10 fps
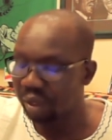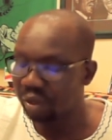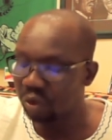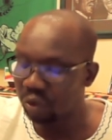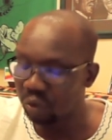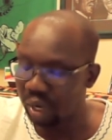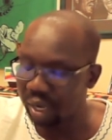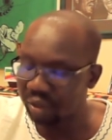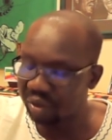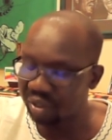
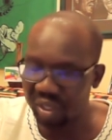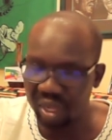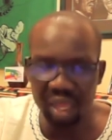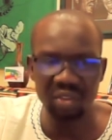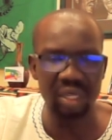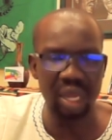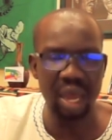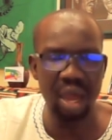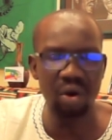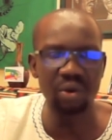to discuss
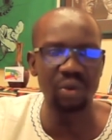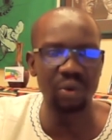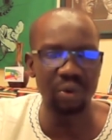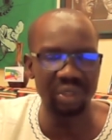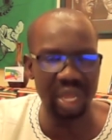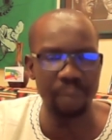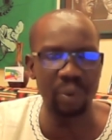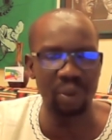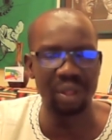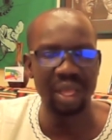how to
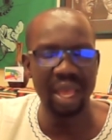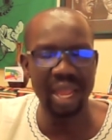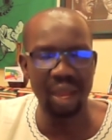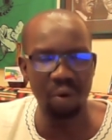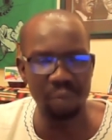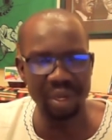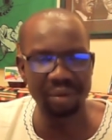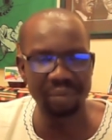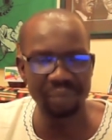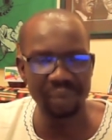topple a
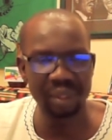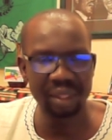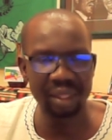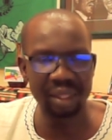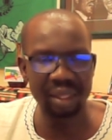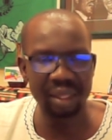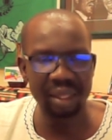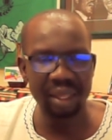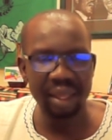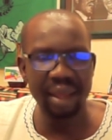government.
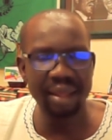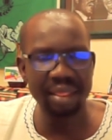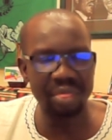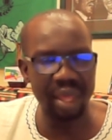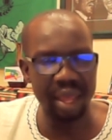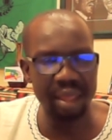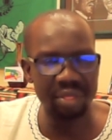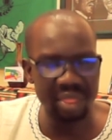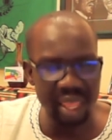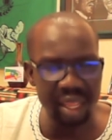
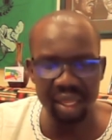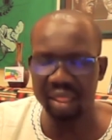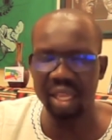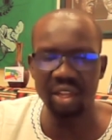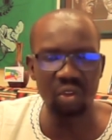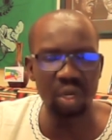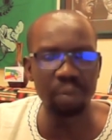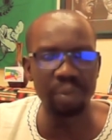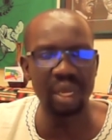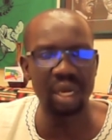I think there should
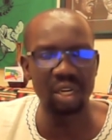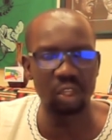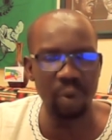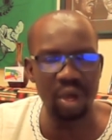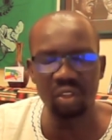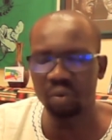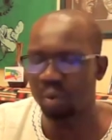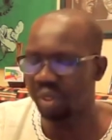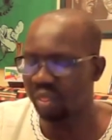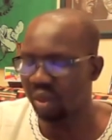be a response
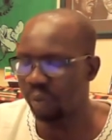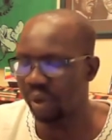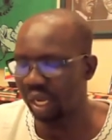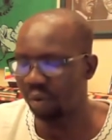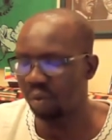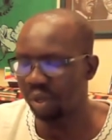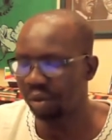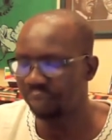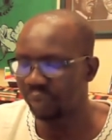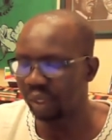from the Ethiopian
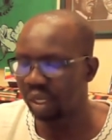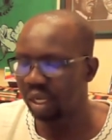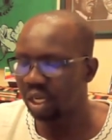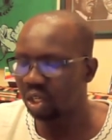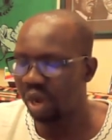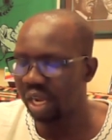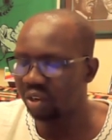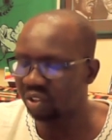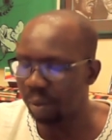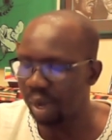government trying to
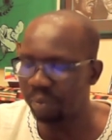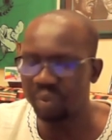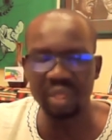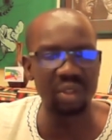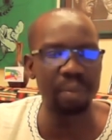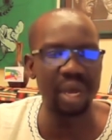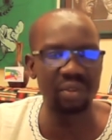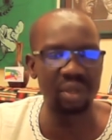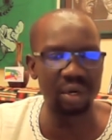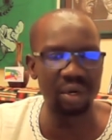sum up these
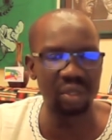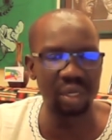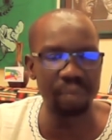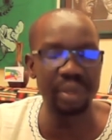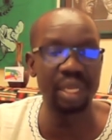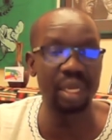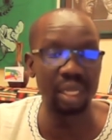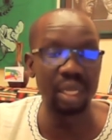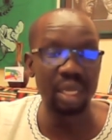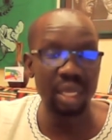ambassadors. I mean,